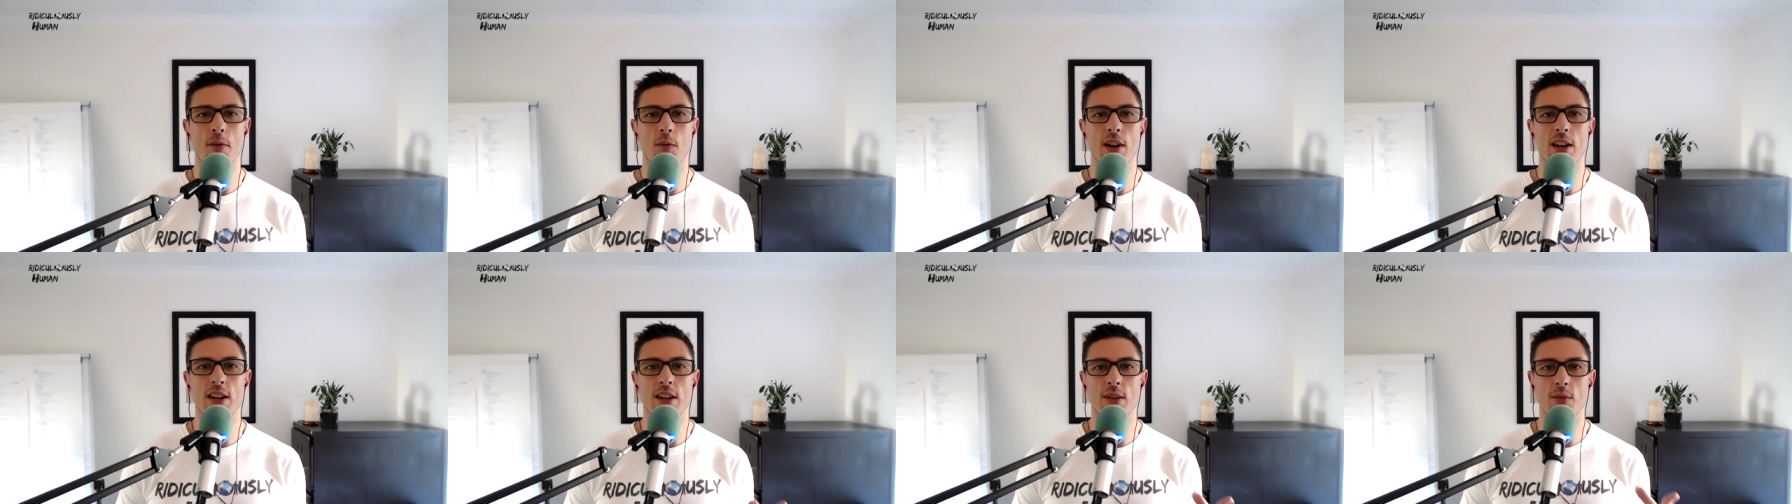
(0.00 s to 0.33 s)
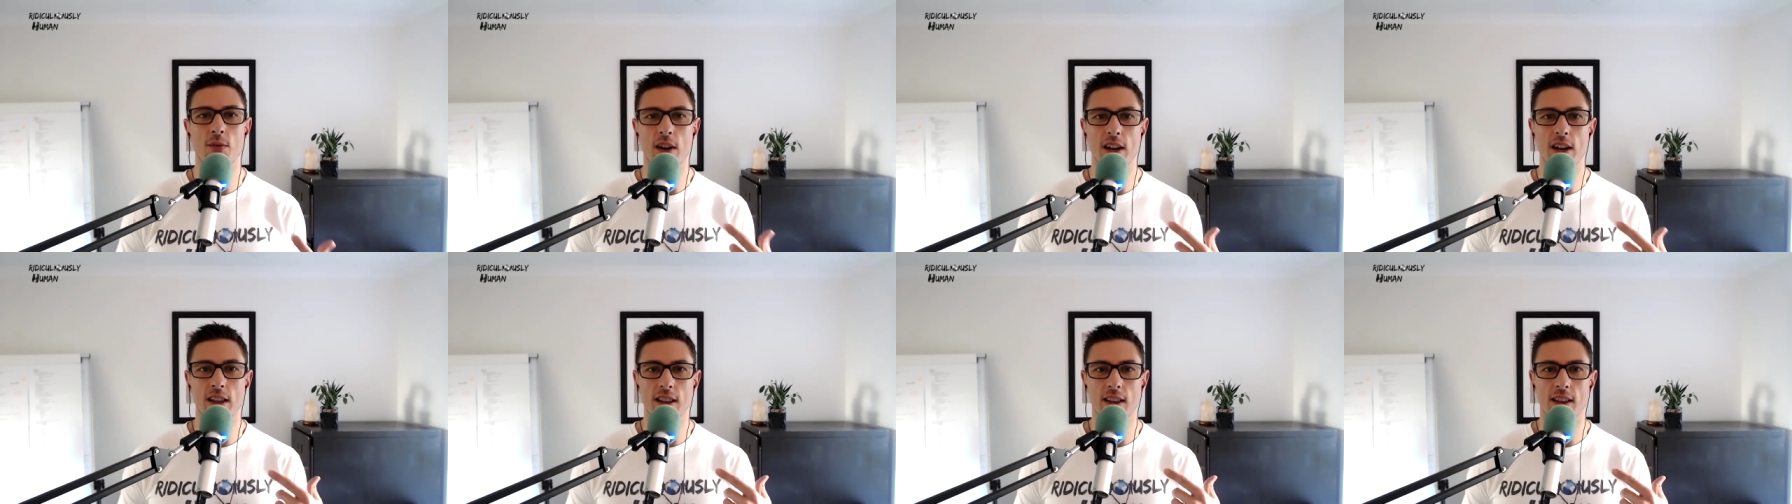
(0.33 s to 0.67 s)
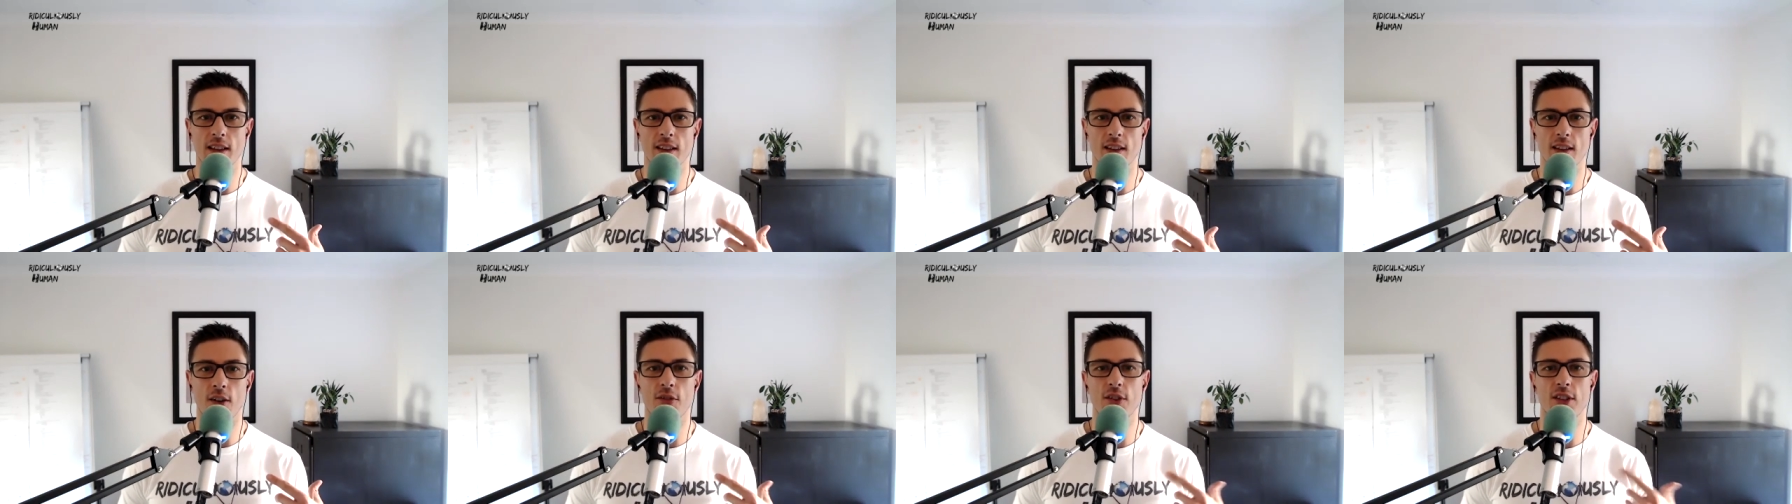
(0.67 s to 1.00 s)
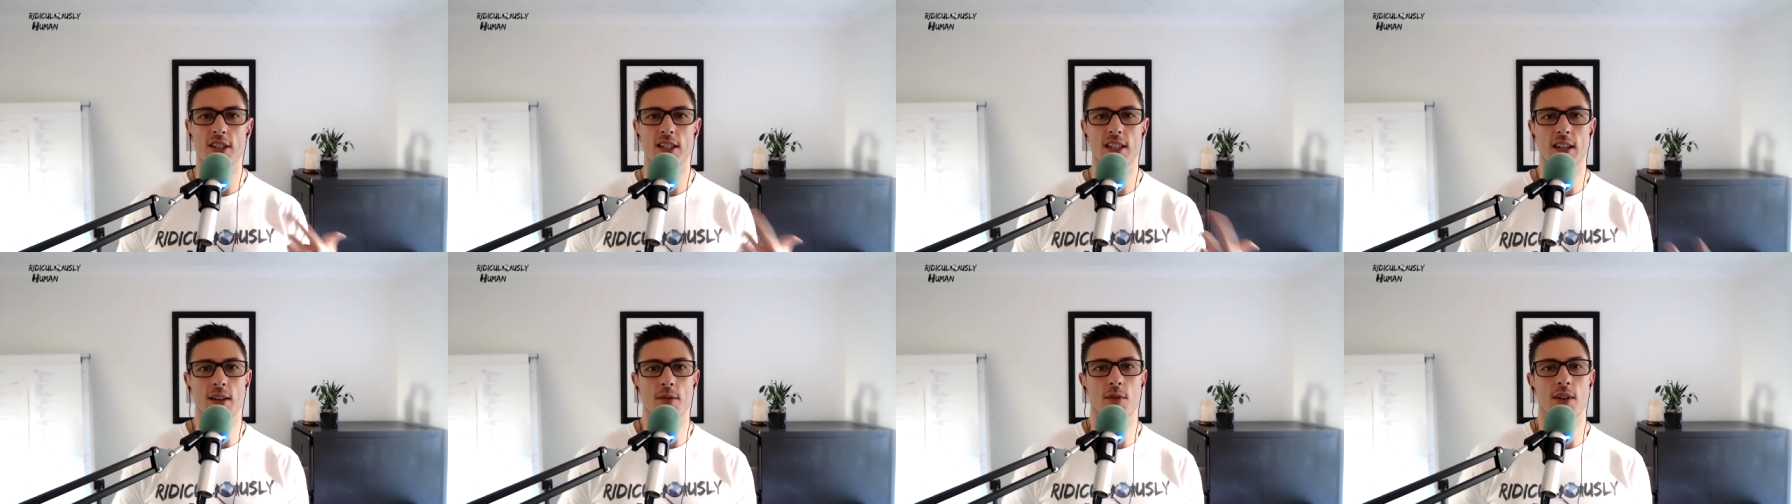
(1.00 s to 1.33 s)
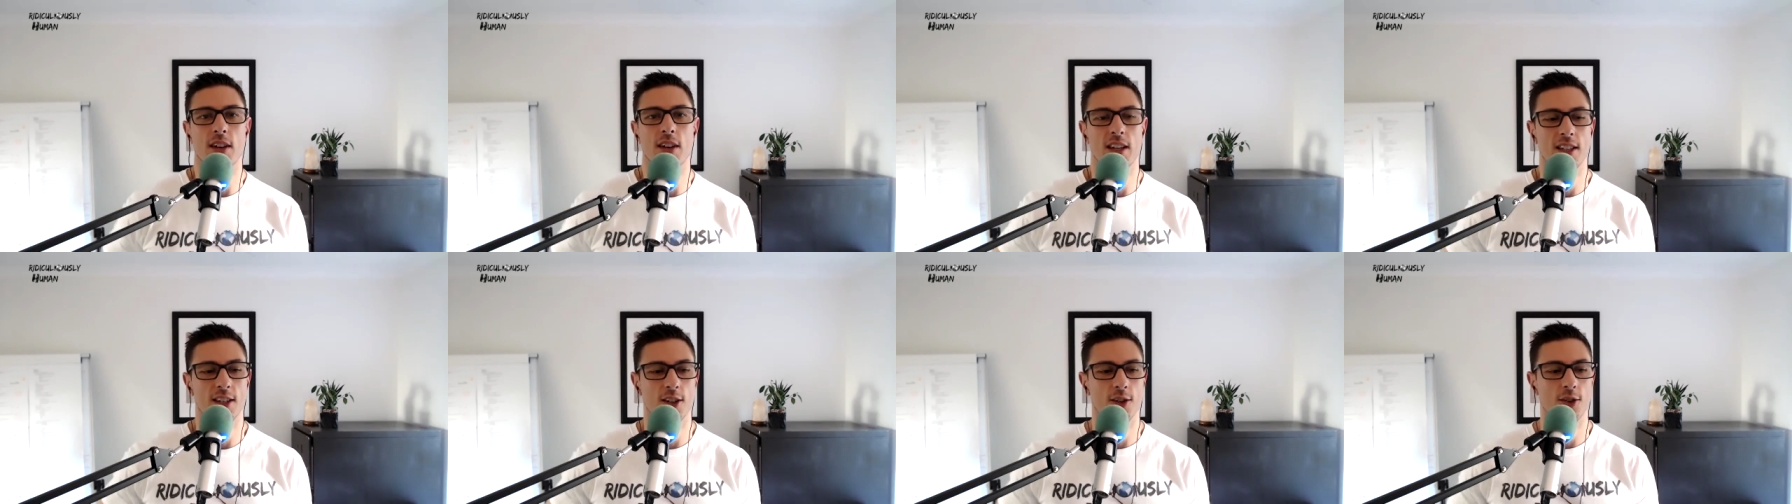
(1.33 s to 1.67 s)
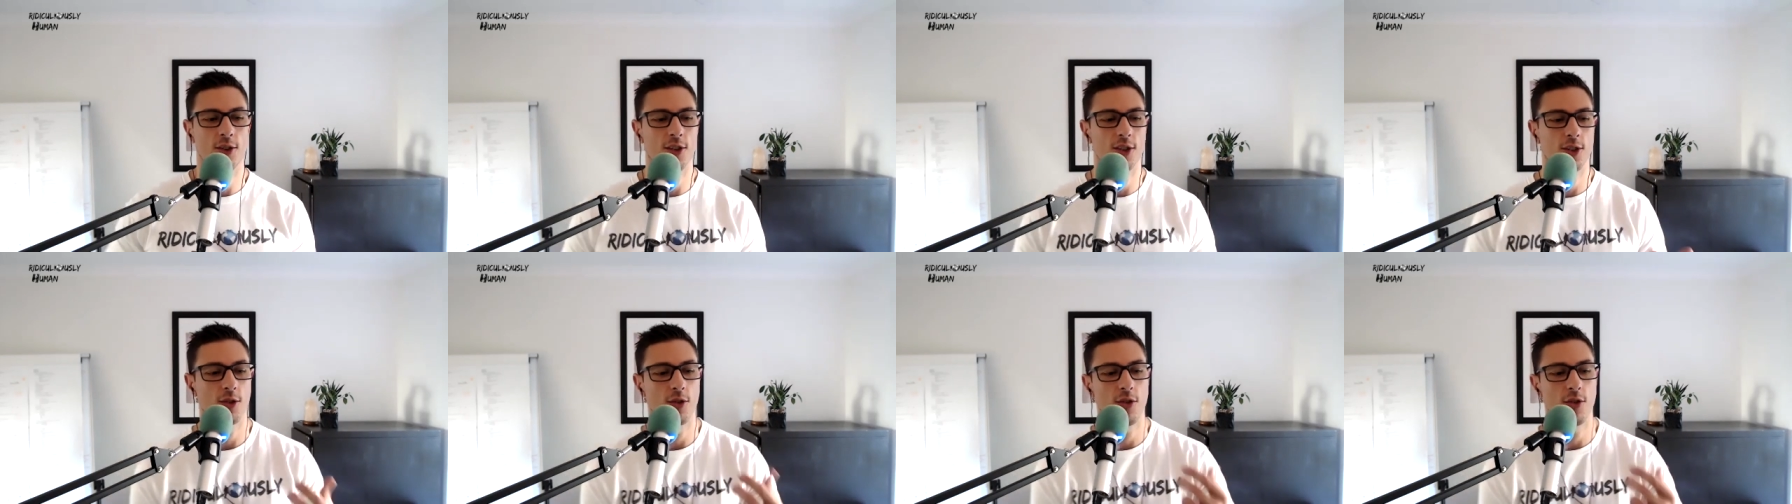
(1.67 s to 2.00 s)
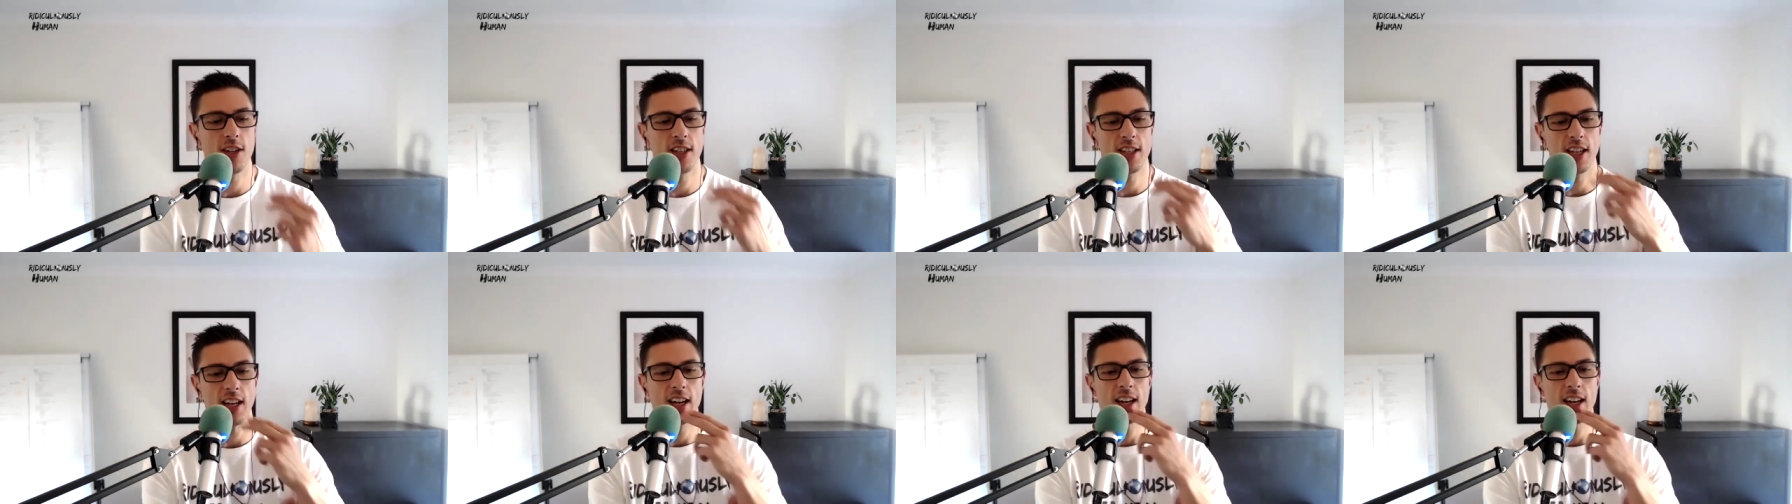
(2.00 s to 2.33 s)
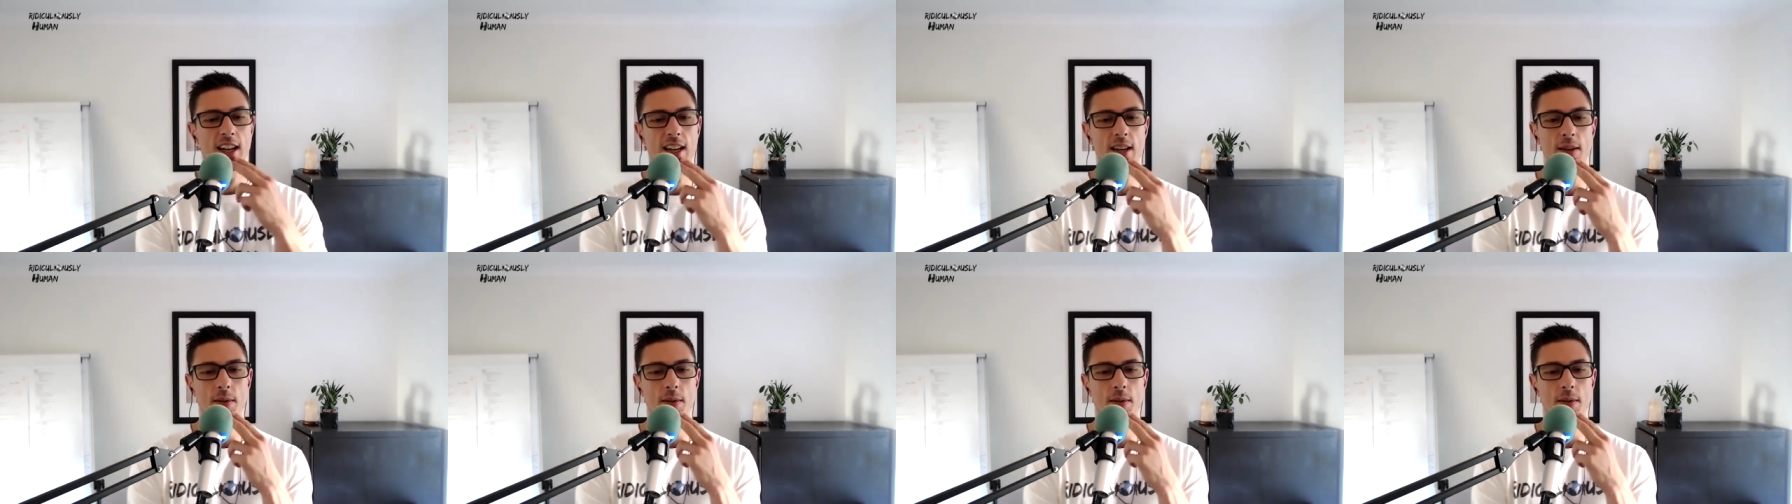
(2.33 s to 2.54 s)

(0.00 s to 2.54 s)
when, when obviously when he's a good storyteller, he,